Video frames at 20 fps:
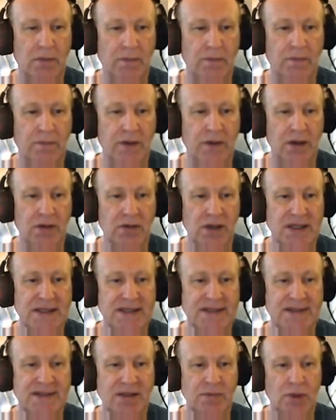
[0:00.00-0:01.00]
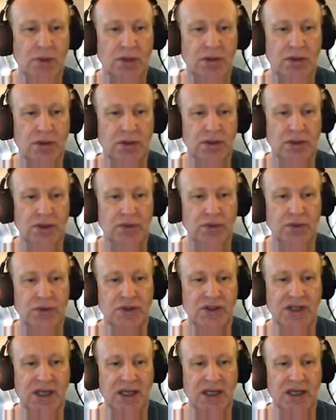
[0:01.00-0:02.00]
very similar to the
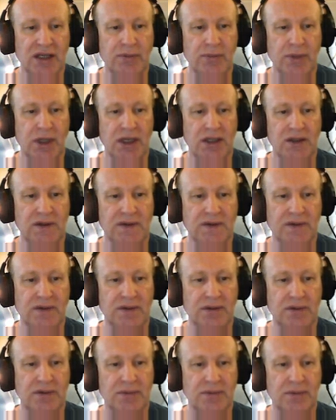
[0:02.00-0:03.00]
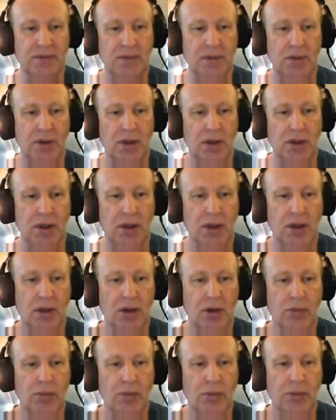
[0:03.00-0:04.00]
checkmate,
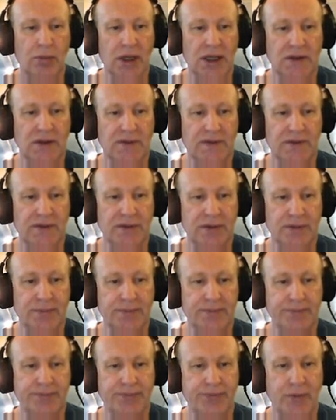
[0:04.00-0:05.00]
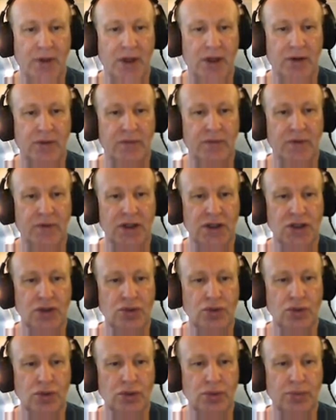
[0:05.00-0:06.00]
but when
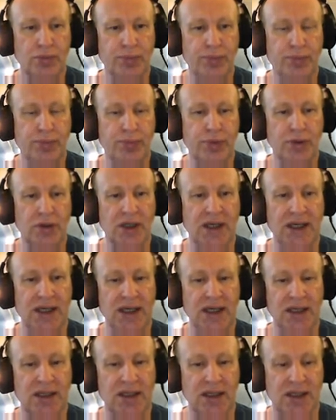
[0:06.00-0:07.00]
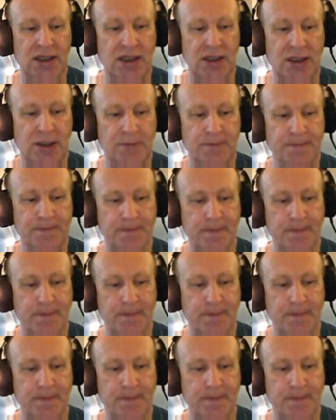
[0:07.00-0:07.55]
you play on